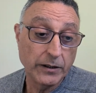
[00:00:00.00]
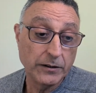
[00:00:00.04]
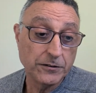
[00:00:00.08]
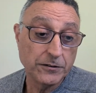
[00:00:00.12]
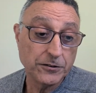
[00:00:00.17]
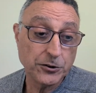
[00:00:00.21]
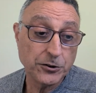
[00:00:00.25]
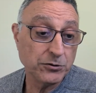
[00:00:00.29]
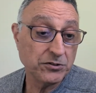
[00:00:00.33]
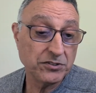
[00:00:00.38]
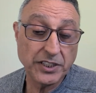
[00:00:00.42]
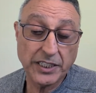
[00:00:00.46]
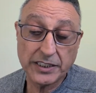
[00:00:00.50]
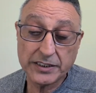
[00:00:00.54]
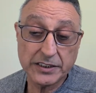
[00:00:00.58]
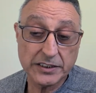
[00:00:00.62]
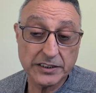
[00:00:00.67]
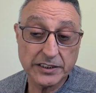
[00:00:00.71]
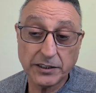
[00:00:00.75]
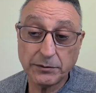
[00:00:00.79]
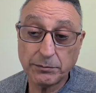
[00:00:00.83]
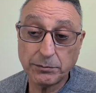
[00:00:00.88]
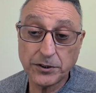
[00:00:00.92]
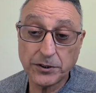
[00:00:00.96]
She was not the
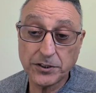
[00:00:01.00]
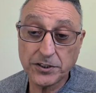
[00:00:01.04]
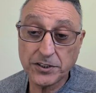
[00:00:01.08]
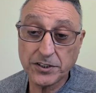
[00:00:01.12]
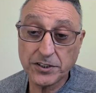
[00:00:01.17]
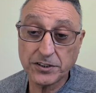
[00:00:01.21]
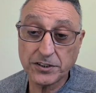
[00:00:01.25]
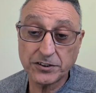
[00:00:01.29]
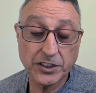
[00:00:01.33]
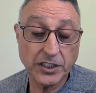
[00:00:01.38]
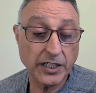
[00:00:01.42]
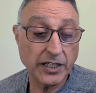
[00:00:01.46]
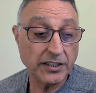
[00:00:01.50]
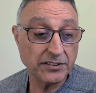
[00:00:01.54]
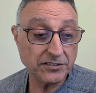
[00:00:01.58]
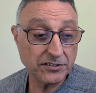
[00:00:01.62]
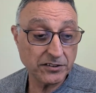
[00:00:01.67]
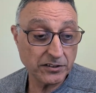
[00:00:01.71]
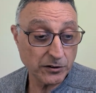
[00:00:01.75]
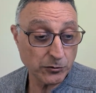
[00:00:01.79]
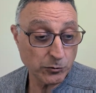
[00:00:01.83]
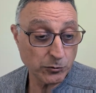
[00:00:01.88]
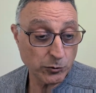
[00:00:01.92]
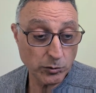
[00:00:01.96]
same person. She
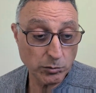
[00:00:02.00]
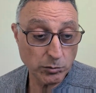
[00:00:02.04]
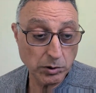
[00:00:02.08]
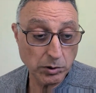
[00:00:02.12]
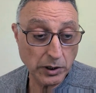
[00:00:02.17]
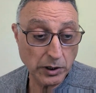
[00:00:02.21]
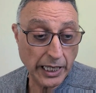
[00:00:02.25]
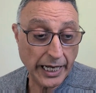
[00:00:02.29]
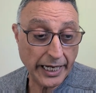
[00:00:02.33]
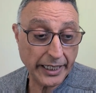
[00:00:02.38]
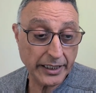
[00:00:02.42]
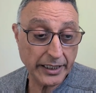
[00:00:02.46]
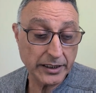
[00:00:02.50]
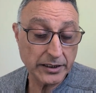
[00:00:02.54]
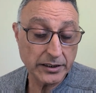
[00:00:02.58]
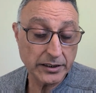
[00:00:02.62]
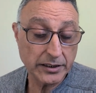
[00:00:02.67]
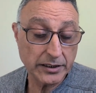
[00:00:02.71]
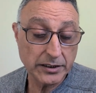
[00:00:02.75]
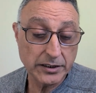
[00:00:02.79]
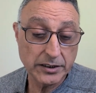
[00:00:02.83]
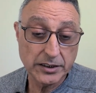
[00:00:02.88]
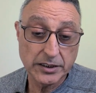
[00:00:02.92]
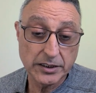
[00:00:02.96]
constantly wore black.
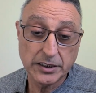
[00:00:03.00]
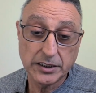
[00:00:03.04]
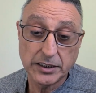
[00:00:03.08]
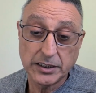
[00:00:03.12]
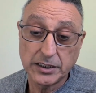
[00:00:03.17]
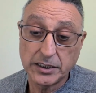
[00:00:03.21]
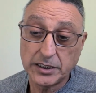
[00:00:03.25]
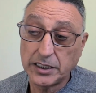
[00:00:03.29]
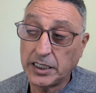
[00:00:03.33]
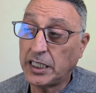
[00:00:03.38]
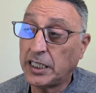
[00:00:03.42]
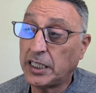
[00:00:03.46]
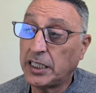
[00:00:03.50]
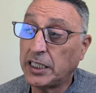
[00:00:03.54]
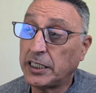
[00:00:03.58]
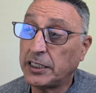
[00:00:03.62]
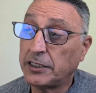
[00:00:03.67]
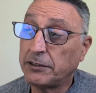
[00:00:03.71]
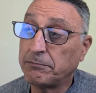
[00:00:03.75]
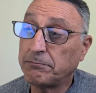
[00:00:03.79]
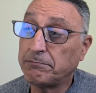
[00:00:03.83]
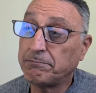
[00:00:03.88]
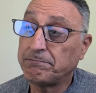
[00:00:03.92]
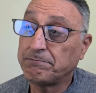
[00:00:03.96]

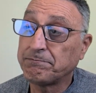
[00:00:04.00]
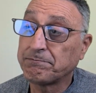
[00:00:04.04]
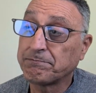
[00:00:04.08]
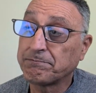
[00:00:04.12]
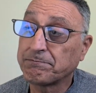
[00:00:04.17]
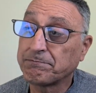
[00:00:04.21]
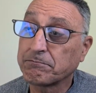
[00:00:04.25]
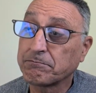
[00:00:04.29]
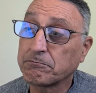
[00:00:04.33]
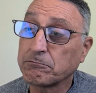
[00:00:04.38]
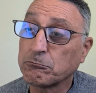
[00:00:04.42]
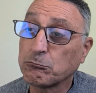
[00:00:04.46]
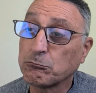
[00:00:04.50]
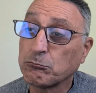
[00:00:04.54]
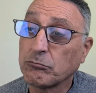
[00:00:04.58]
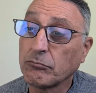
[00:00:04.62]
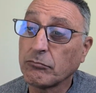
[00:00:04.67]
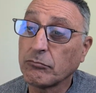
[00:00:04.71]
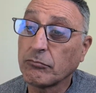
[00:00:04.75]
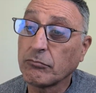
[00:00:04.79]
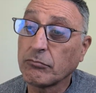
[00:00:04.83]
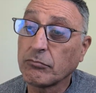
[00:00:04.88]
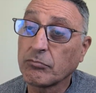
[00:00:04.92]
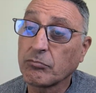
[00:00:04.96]
Um,
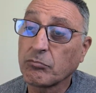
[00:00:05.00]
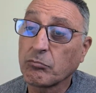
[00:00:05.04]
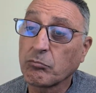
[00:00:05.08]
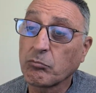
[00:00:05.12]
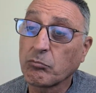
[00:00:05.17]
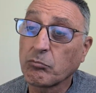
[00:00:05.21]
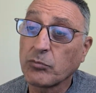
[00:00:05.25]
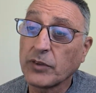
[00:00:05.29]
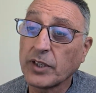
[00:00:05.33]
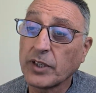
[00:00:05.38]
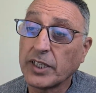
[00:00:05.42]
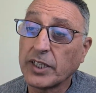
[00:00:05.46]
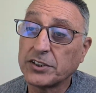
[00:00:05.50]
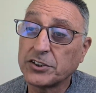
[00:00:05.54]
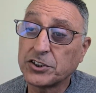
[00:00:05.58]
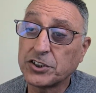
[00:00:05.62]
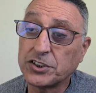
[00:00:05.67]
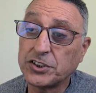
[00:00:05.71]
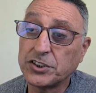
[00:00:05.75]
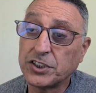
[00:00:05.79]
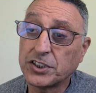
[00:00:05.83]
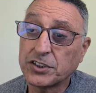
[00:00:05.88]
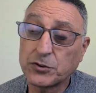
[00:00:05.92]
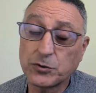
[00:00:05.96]
and she
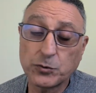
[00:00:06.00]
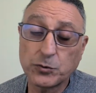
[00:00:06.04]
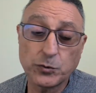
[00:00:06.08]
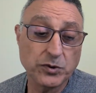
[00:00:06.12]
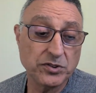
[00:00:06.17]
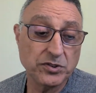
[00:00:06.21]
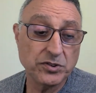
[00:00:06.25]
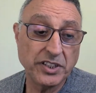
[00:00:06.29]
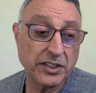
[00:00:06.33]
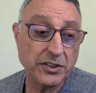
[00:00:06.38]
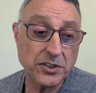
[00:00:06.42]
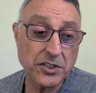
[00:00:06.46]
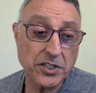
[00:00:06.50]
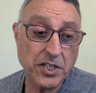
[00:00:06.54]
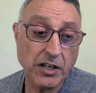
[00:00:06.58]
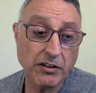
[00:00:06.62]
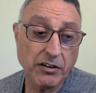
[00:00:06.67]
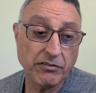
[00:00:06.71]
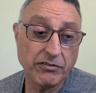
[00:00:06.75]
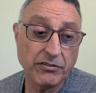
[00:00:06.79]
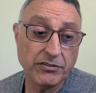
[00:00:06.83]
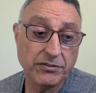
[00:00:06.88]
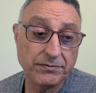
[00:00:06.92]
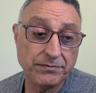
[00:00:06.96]
just was not herself,
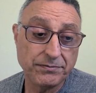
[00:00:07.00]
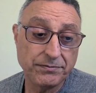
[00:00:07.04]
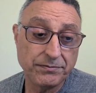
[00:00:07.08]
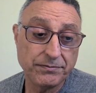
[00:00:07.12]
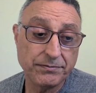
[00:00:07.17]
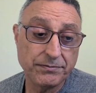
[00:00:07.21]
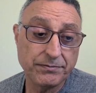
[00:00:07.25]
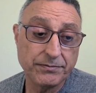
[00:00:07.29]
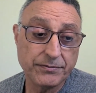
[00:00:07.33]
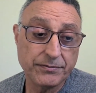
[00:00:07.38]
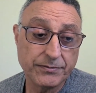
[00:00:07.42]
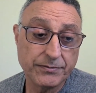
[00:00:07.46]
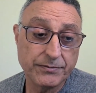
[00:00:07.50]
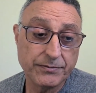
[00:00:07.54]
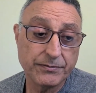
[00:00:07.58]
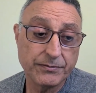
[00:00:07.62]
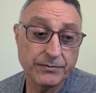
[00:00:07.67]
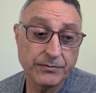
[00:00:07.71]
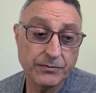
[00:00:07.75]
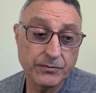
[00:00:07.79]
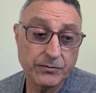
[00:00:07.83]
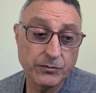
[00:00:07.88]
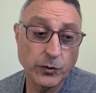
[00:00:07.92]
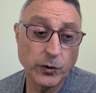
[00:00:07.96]

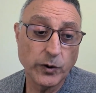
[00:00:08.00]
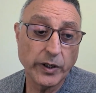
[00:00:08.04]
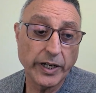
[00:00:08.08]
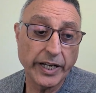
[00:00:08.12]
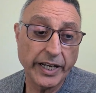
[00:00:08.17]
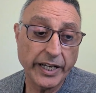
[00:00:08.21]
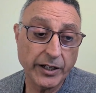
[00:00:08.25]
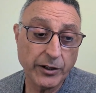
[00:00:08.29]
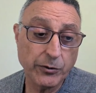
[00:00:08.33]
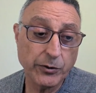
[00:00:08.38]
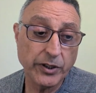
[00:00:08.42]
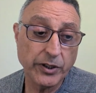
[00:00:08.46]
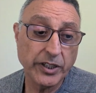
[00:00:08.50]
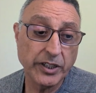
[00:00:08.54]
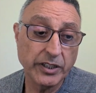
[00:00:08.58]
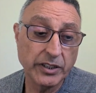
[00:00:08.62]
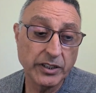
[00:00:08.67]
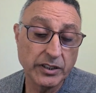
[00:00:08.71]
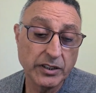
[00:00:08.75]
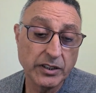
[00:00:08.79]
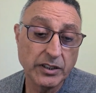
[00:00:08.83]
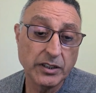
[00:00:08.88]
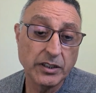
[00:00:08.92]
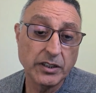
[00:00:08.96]
more angry
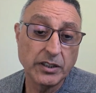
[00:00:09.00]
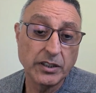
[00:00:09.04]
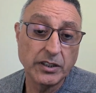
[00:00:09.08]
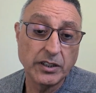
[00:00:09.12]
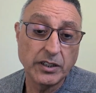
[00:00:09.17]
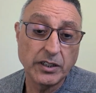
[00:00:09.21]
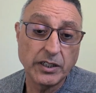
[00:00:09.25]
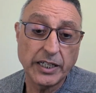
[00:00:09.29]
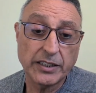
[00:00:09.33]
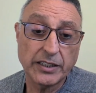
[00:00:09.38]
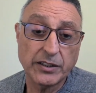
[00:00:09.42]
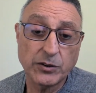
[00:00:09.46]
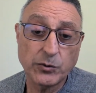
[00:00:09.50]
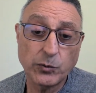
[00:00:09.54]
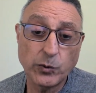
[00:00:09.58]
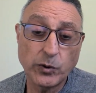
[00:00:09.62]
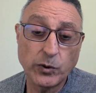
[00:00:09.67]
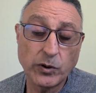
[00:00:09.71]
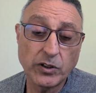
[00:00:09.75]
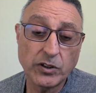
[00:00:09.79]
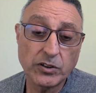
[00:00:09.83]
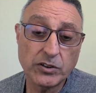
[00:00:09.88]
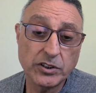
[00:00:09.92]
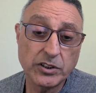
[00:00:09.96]
at the
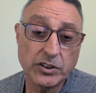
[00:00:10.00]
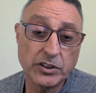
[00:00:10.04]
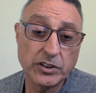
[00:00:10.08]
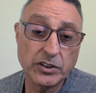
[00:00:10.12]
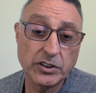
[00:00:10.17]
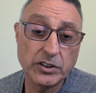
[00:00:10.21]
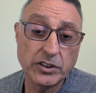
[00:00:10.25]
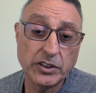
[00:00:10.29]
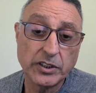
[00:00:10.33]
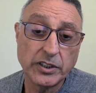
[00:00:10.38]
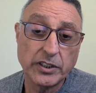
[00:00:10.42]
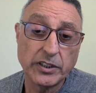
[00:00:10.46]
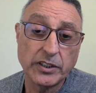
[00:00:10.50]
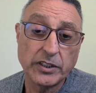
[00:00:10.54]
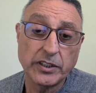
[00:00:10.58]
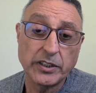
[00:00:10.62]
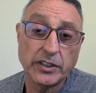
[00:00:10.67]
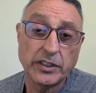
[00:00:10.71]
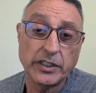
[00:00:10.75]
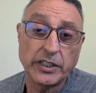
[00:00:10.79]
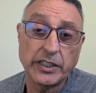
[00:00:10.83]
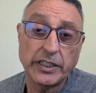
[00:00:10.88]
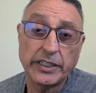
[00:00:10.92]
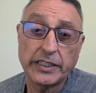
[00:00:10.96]
world.
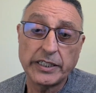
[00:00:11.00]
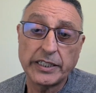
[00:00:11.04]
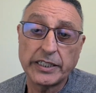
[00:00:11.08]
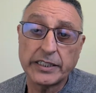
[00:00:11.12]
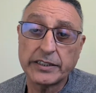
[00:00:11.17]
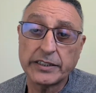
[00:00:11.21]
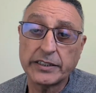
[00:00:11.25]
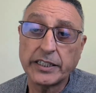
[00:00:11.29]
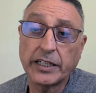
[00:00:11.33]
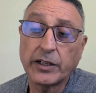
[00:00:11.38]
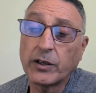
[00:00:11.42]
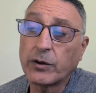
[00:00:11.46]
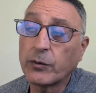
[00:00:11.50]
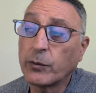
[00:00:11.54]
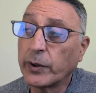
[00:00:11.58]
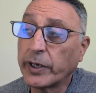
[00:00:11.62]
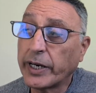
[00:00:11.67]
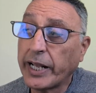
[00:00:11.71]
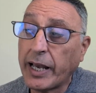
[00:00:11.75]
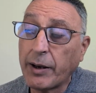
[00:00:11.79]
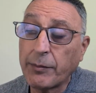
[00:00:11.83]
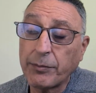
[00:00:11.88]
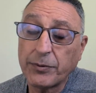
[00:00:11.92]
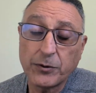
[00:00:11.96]
And I think what
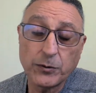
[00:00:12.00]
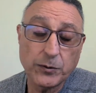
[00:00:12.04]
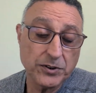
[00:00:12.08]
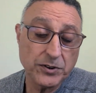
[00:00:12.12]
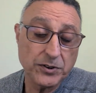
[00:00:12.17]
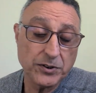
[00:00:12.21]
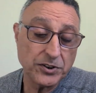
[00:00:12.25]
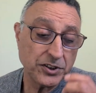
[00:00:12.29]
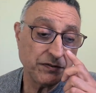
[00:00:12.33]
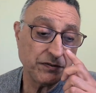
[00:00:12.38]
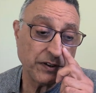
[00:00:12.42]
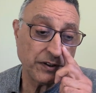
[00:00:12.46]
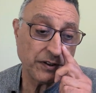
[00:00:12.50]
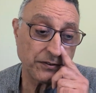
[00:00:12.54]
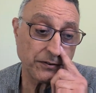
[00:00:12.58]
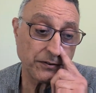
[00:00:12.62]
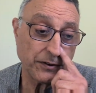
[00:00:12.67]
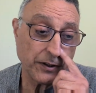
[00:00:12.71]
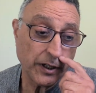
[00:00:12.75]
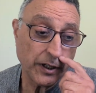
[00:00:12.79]
happened was she felt